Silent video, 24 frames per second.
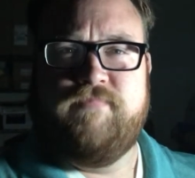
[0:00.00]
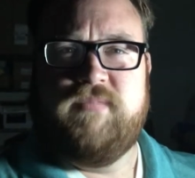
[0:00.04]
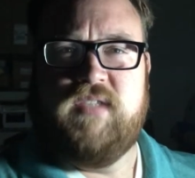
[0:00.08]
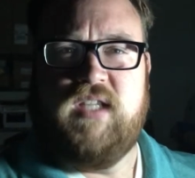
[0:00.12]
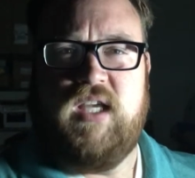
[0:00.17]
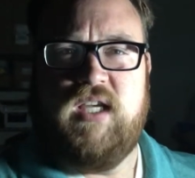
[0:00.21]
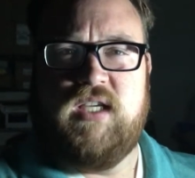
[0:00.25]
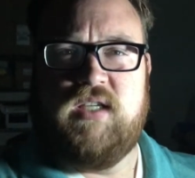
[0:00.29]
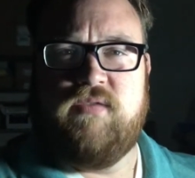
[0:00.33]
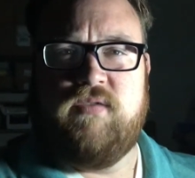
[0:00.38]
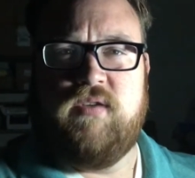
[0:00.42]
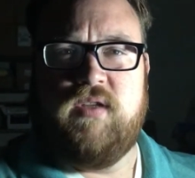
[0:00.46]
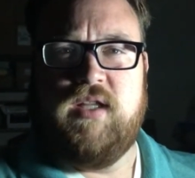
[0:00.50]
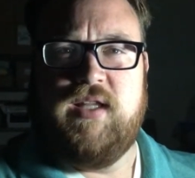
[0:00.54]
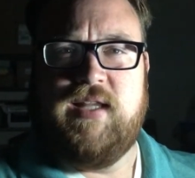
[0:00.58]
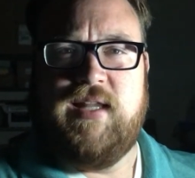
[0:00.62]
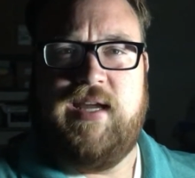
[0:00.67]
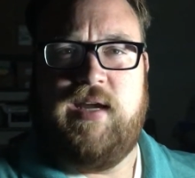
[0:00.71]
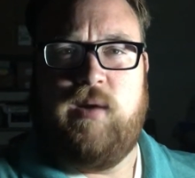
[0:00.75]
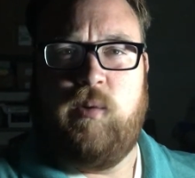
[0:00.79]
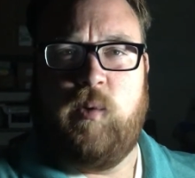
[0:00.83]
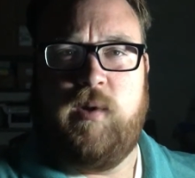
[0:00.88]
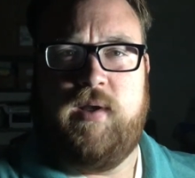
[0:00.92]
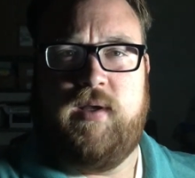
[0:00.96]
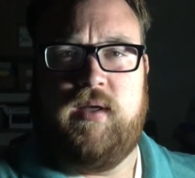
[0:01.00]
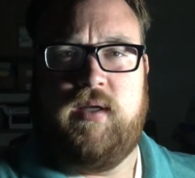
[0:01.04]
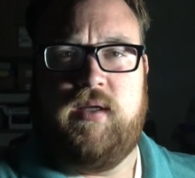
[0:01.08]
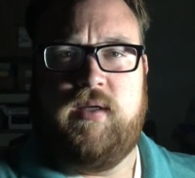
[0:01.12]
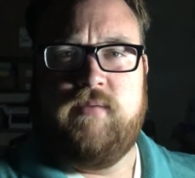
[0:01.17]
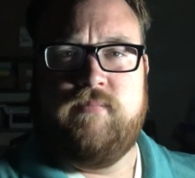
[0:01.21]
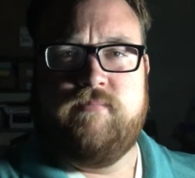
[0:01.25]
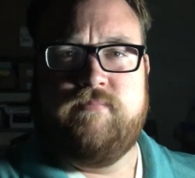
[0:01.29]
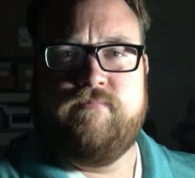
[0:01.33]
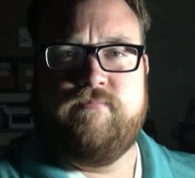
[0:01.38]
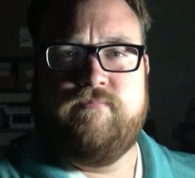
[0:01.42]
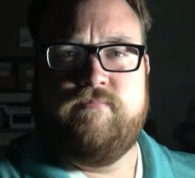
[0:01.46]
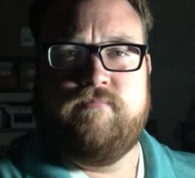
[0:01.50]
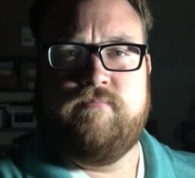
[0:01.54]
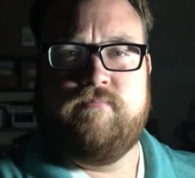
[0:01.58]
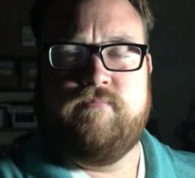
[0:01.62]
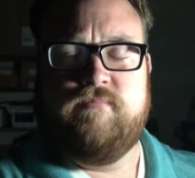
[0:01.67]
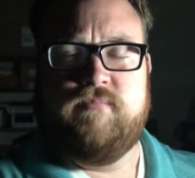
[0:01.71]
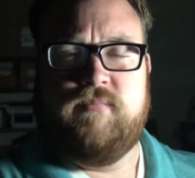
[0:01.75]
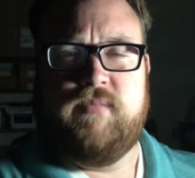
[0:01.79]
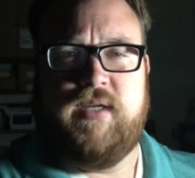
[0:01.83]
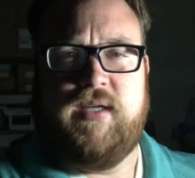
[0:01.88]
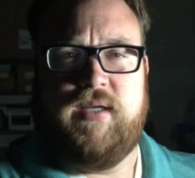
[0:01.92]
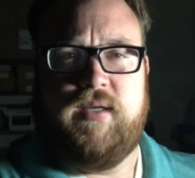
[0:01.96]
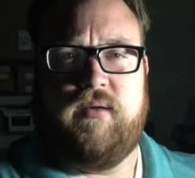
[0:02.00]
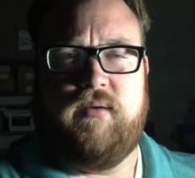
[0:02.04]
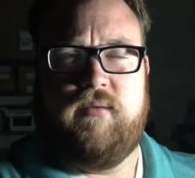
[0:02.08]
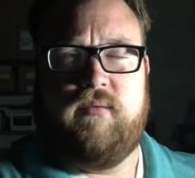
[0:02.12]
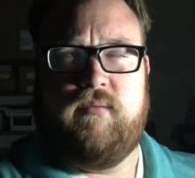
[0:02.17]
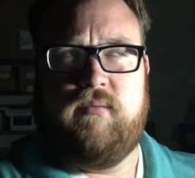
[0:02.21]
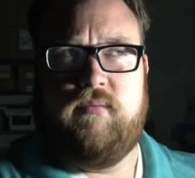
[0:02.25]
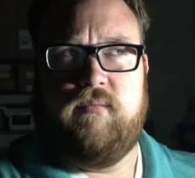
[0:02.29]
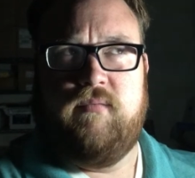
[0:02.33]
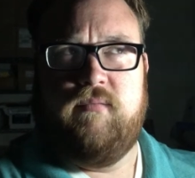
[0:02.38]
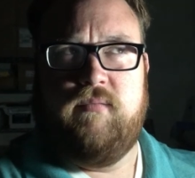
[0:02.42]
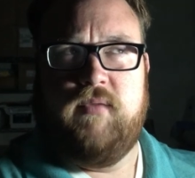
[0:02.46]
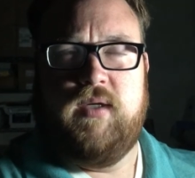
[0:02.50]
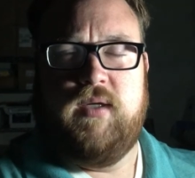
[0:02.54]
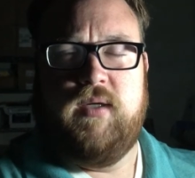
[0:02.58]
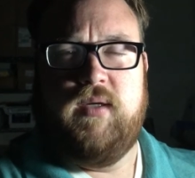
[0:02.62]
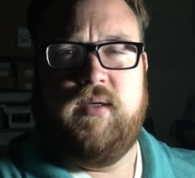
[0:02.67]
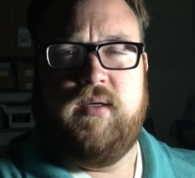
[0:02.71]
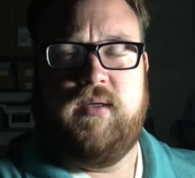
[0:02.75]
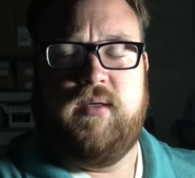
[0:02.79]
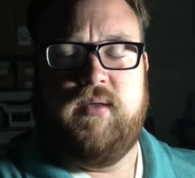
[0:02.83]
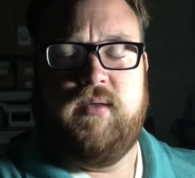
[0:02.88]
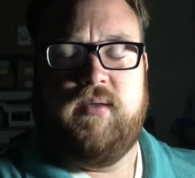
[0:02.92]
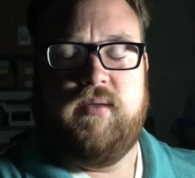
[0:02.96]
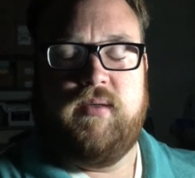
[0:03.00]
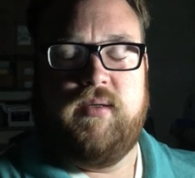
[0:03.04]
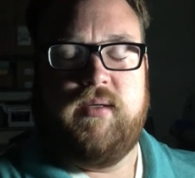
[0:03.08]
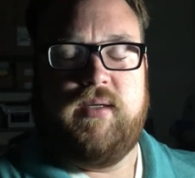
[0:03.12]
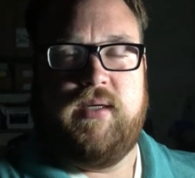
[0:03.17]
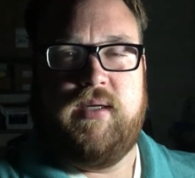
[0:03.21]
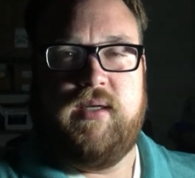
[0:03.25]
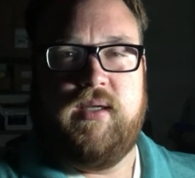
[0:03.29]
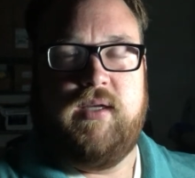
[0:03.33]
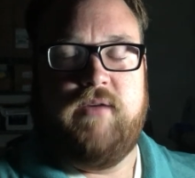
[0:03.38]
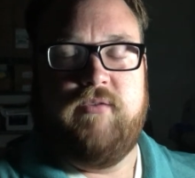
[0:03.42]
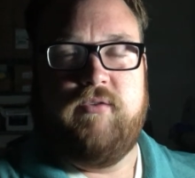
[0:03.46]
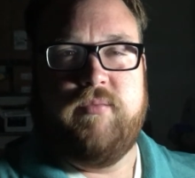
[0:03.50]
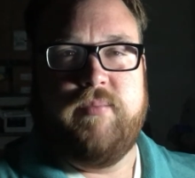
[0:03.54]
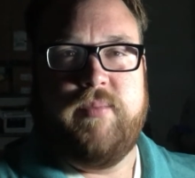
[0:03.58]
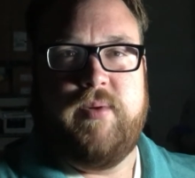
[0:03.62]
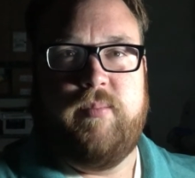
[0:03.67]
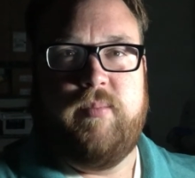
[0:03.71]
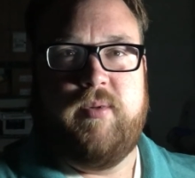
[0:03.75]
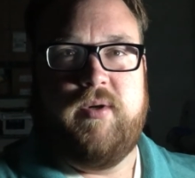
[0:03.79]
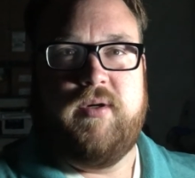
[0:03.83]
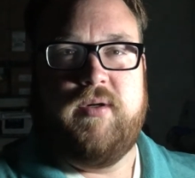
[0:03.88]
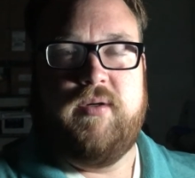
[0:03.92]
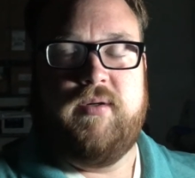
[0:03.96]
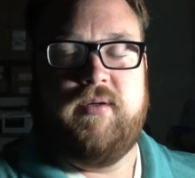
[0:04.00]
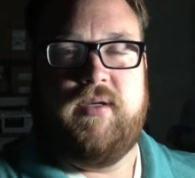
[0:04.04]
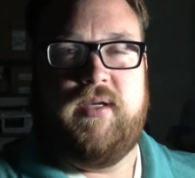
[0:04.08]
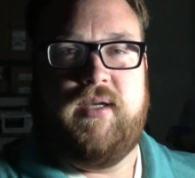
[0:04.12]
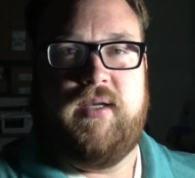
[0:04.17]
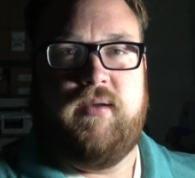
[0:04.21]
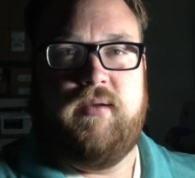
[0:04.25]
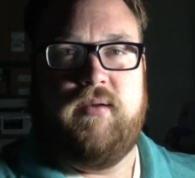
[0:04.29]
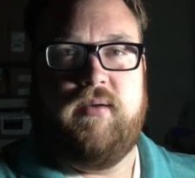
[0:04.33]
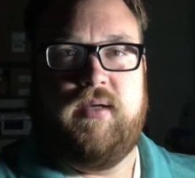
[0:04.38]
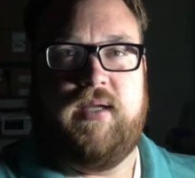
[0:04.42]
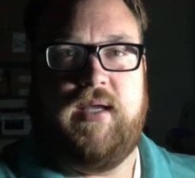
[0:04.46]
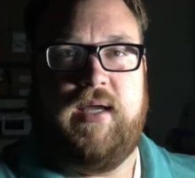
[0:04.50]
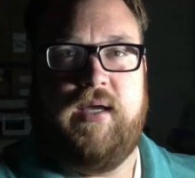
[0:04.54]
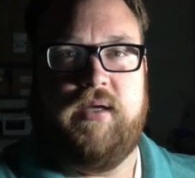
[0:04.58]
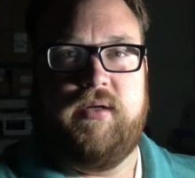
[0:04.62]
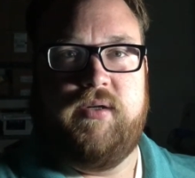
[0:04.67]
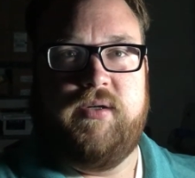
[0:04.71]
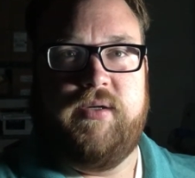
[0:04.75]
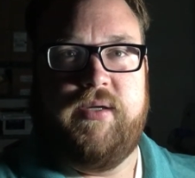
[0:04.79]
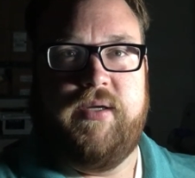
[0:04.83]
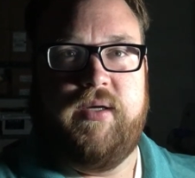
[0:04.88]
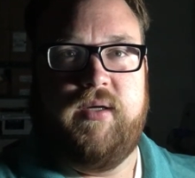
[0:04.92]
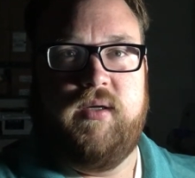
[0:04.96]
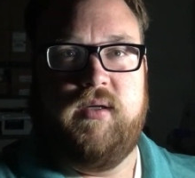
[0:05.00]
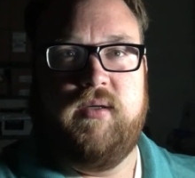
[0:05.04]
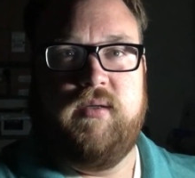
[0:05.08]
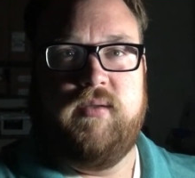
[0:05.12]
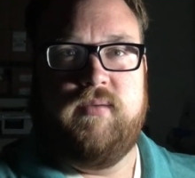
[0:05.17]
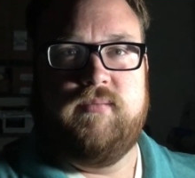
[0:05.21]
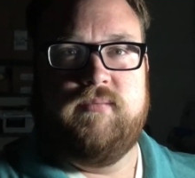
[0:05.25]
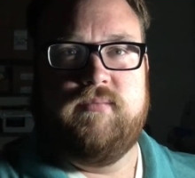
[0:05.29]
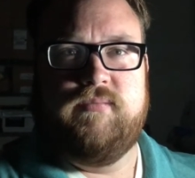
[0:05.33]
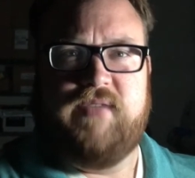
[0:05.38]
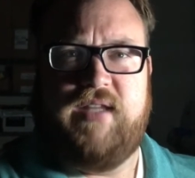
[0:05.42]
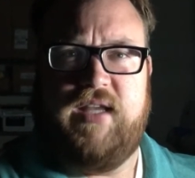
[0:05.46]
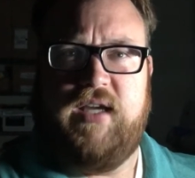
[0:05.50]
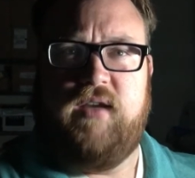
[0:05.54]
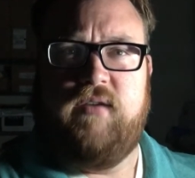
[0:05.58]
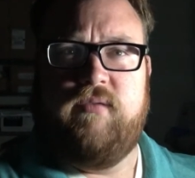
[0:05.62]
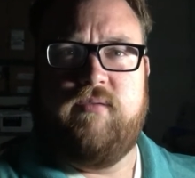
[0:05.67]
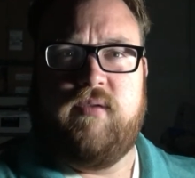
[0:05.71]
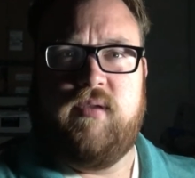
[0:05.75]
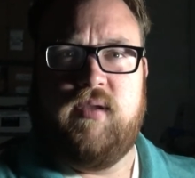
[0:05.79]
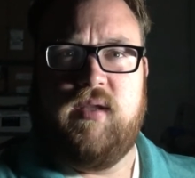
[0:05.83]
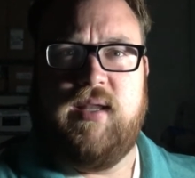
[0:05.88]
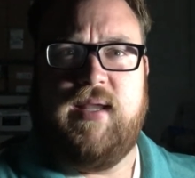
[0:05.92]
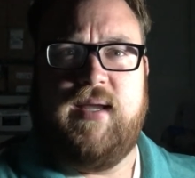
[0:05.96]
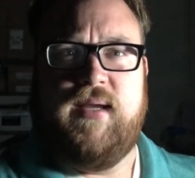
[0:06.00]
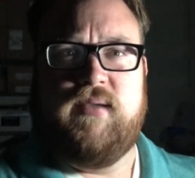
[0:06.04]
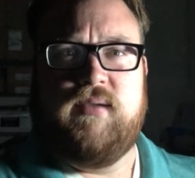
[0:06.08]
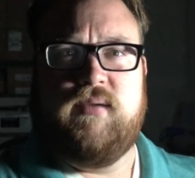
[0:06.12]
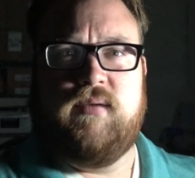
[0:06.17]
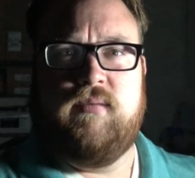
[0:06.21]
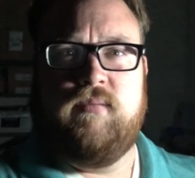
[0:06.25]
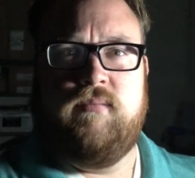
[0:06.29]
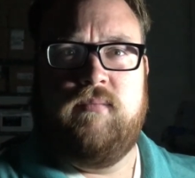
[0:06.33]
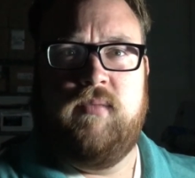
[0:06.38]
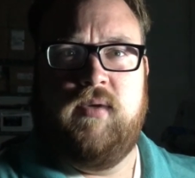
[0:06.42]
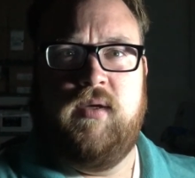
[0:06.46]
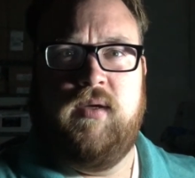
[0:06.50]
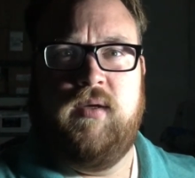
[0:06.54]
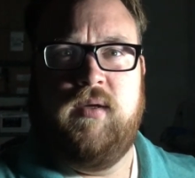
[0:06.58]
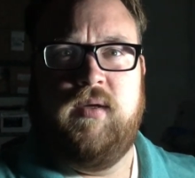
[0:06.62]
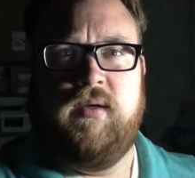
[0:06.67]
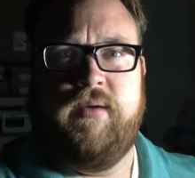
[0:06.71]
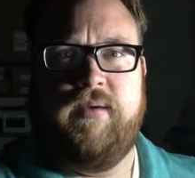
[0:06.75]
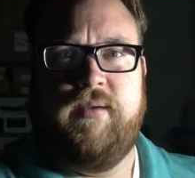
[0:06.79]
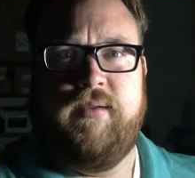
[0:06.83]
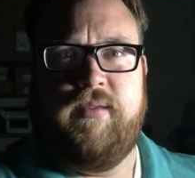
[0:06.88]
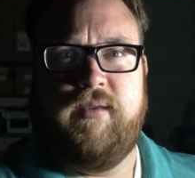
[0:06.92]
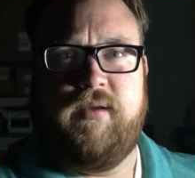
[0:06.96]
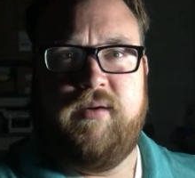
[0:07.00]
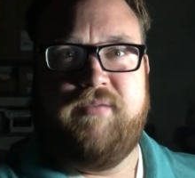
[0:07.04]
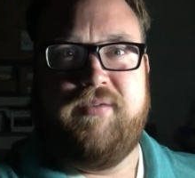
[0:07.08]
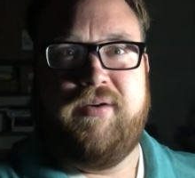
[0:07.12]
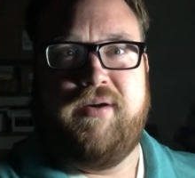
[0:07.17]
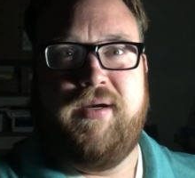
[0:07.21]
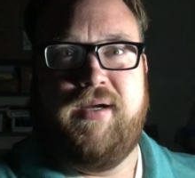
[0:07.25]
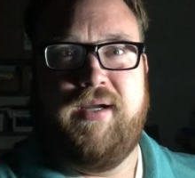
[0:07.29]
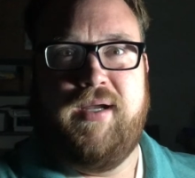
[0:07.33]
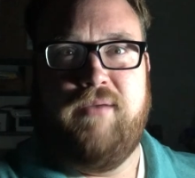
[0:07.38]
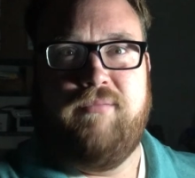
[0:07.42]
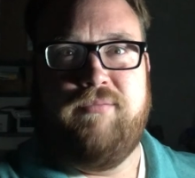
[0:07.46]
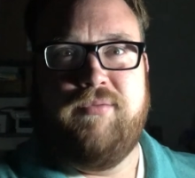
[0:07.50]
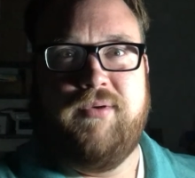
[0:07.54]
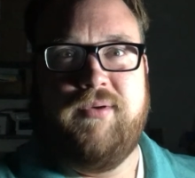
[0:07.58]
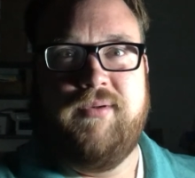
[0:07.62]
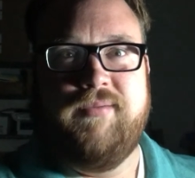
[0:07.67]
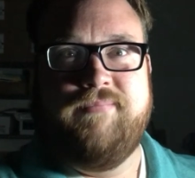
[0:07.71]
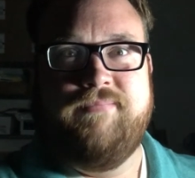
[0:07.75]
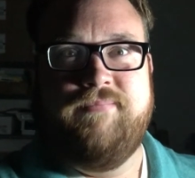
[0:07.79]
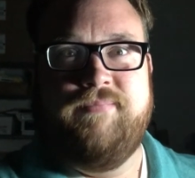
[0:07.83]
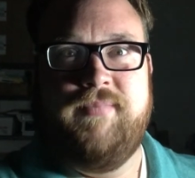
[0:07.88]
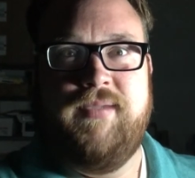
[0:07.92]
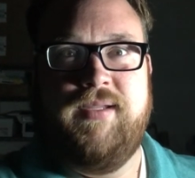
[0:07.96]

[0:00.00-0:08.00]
Thanks for the light, Wendy. And I can never remember Dan or Doug. Thank you for the lights. They're very helpful.